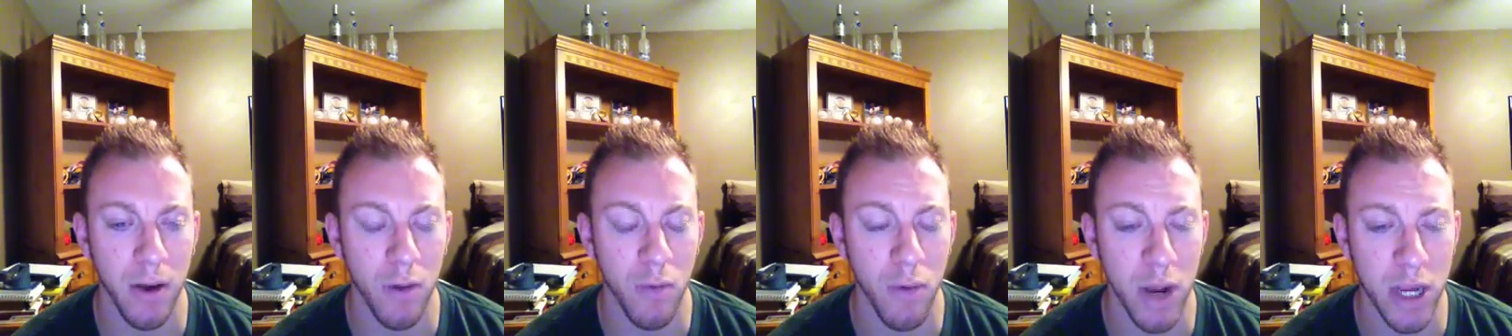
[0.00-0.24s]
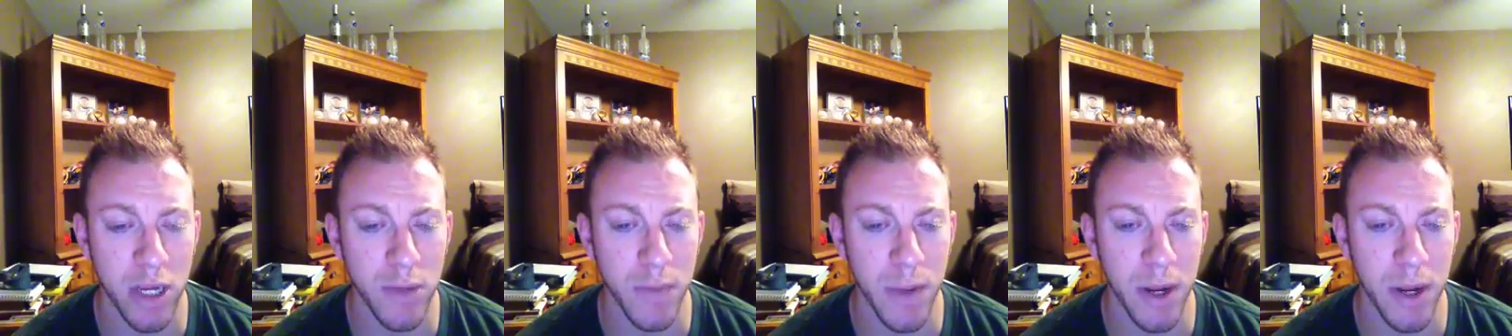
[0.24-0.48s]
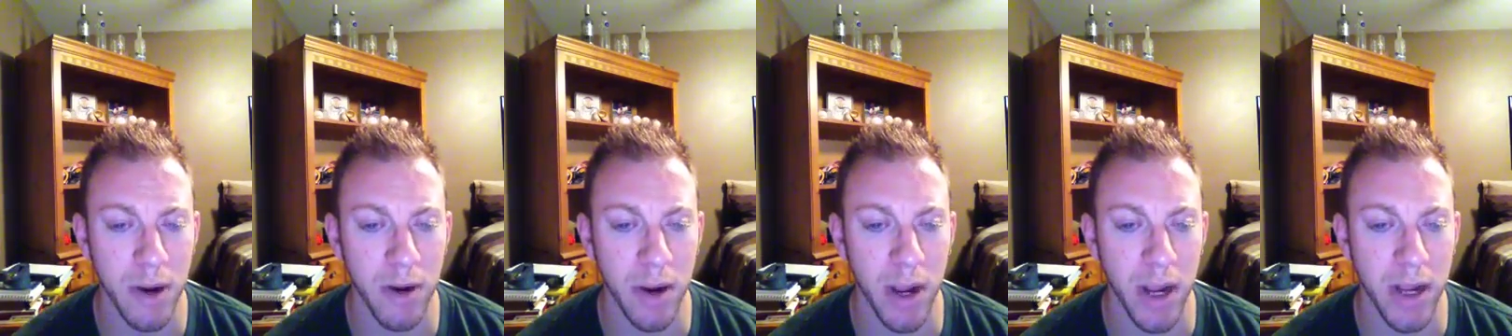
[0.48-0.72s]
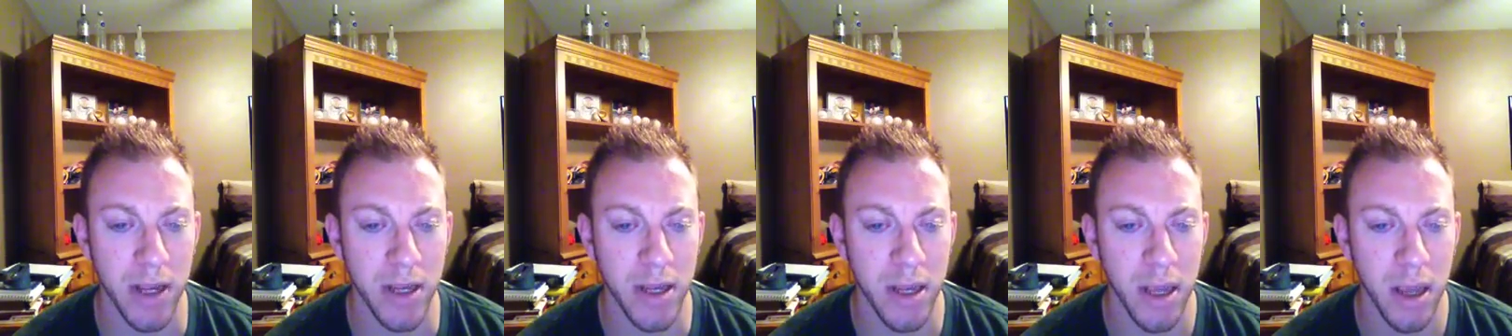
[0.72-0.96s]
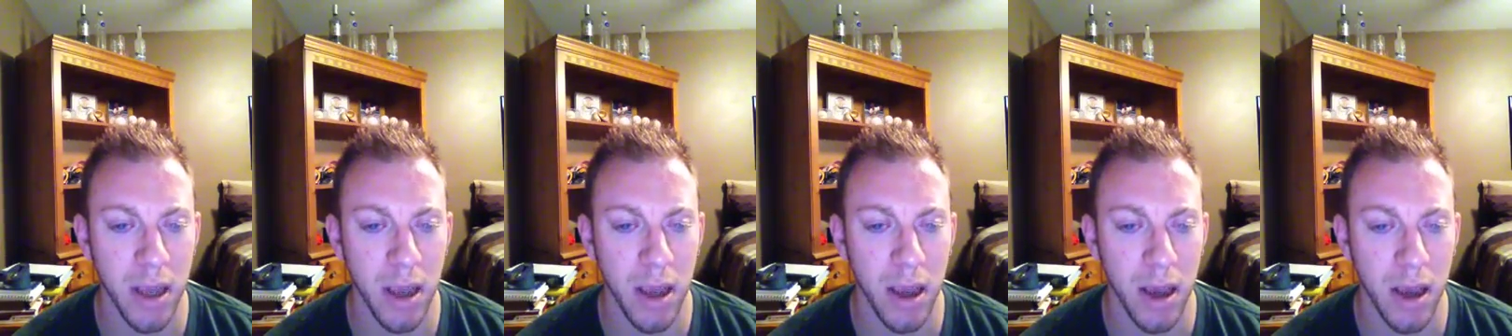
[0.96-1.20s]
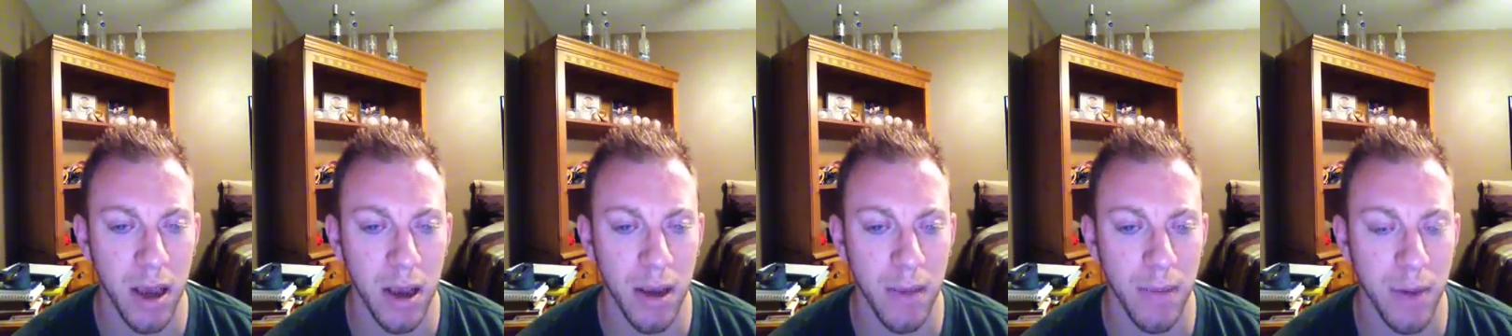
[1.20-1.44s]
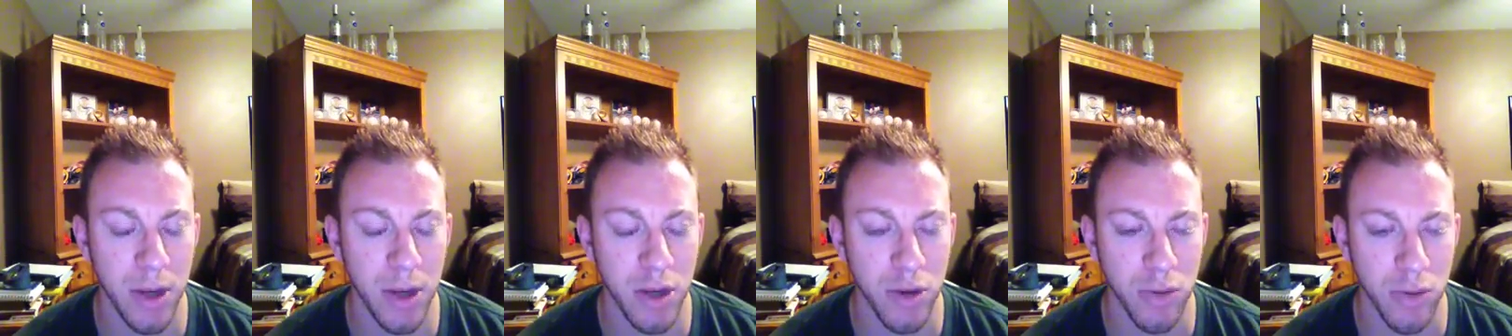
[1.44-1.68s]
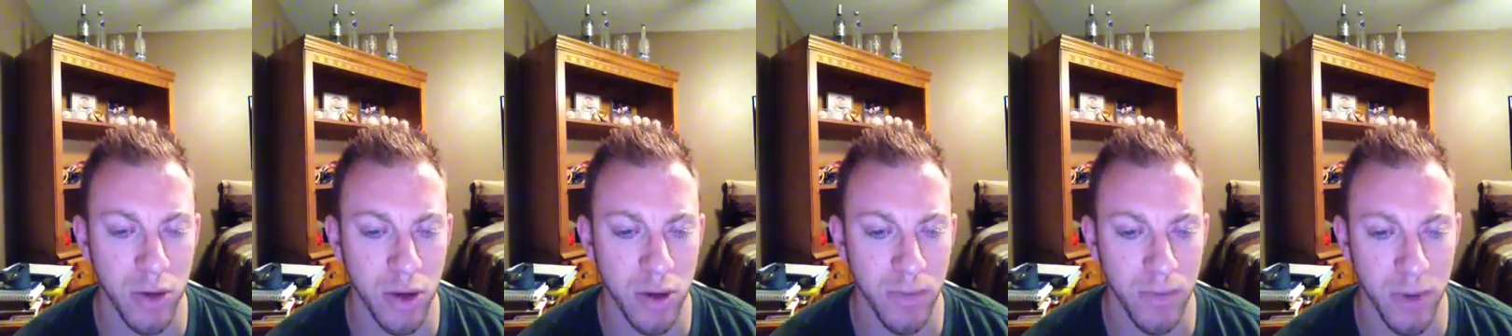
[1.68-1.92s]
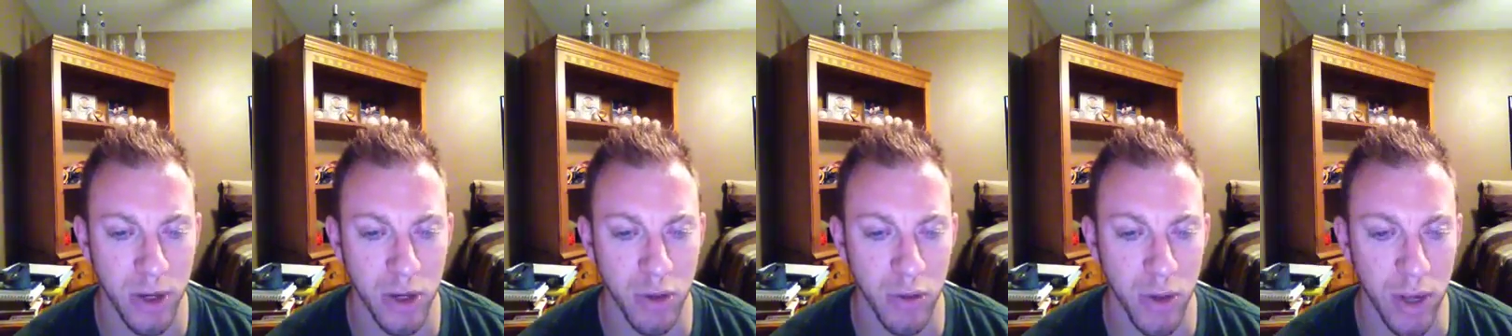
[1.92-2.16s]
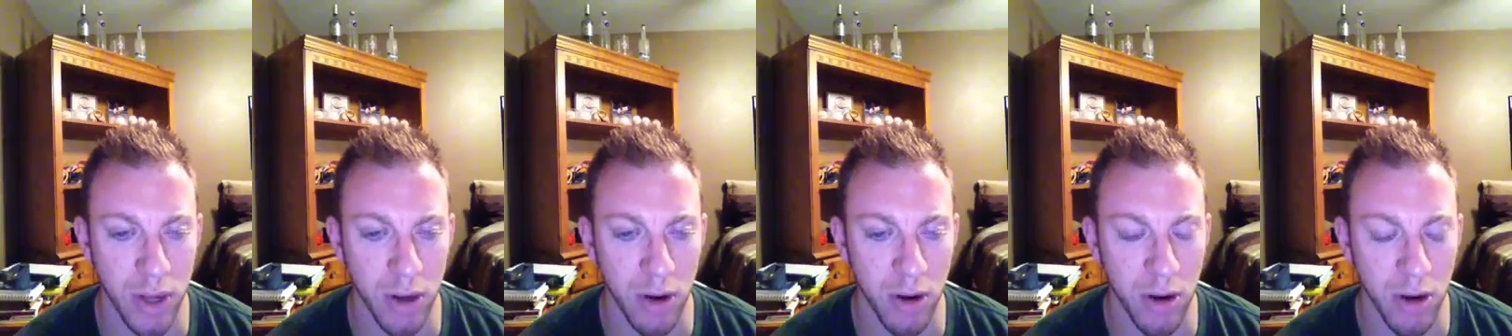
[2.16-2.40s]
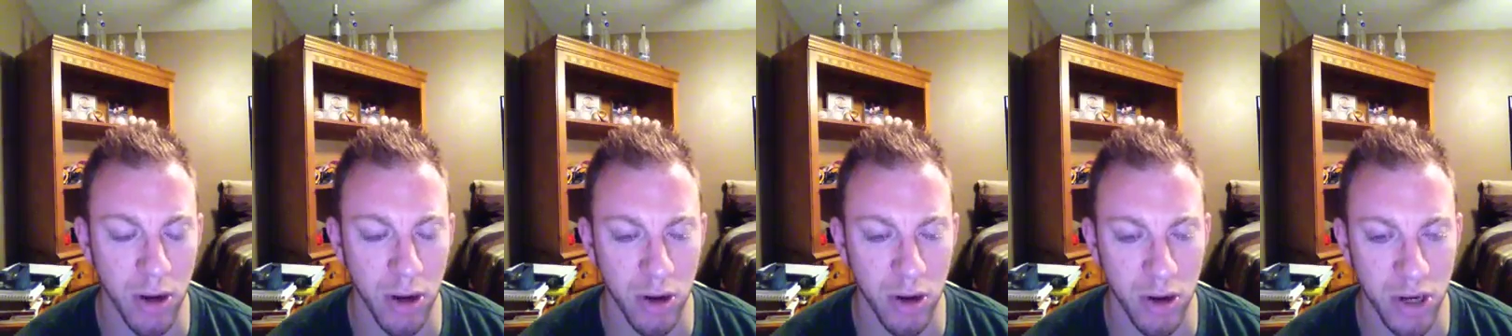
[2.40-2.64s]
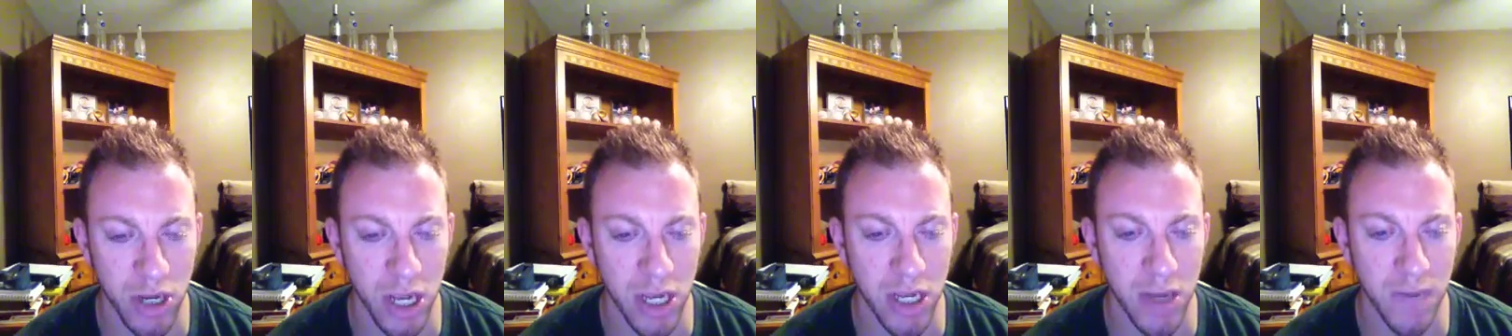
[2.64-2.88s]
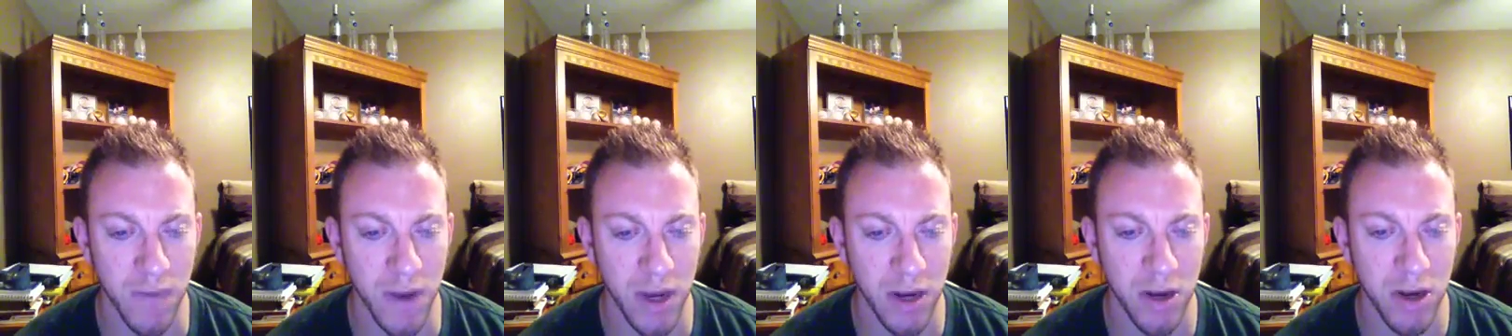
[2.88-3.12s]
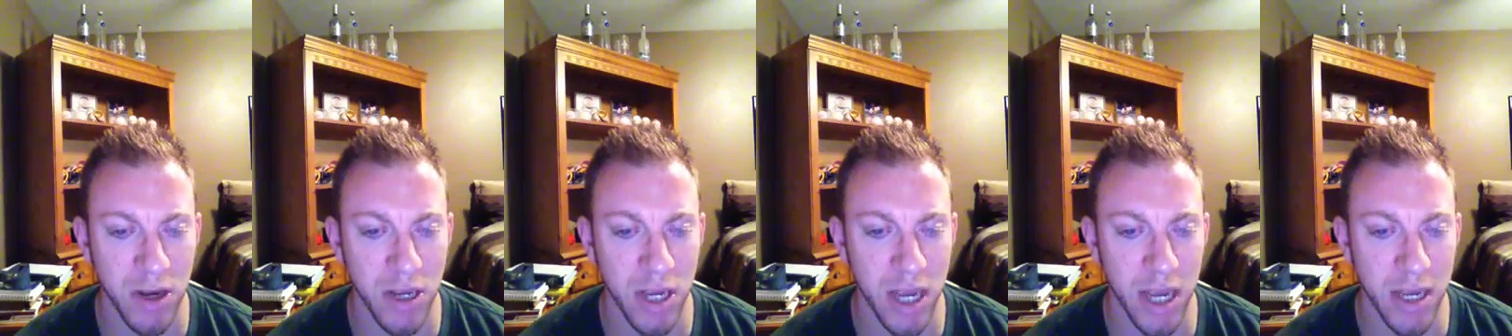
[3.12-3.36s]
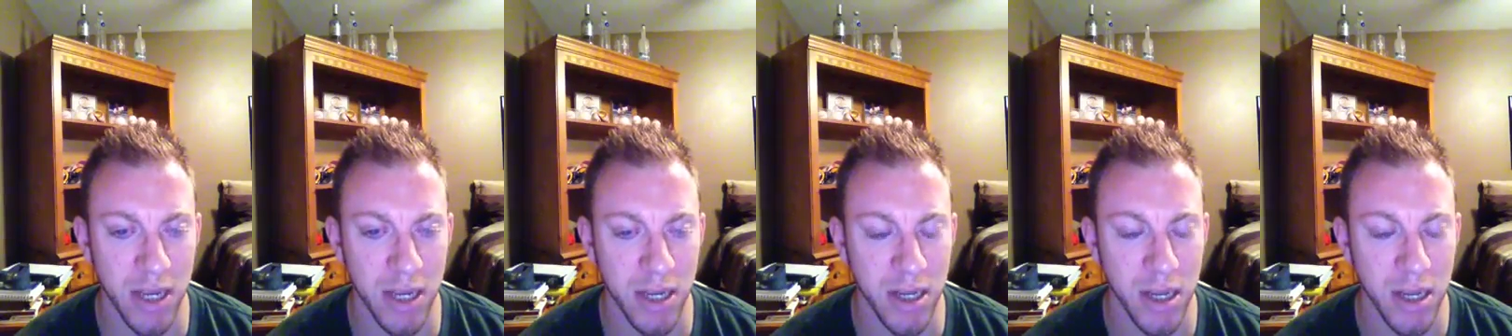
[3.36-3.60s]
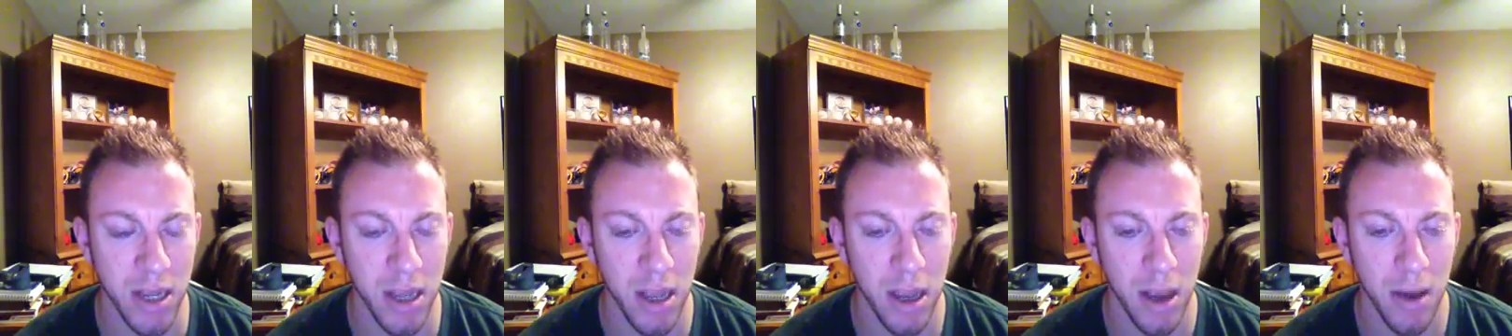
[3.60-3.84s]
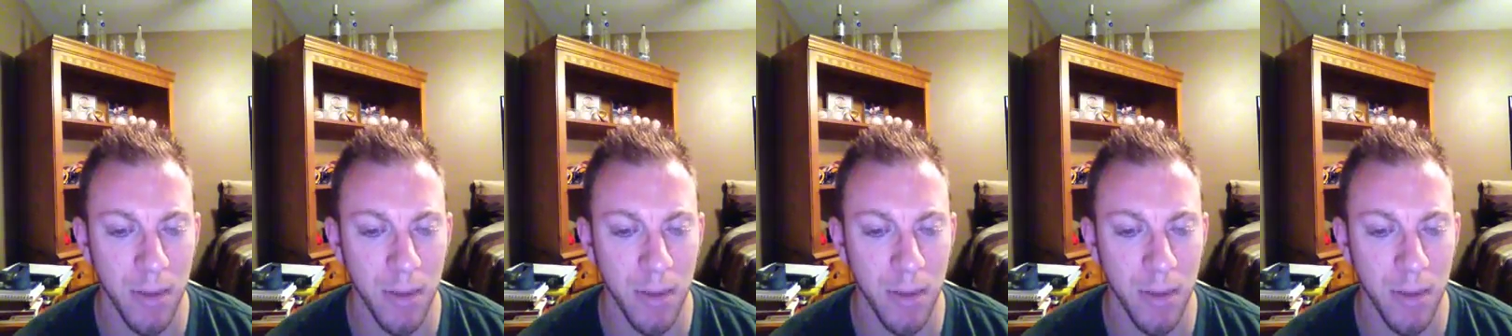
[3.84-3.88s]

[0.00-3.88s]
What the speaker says: rest periods between your sets of exercises.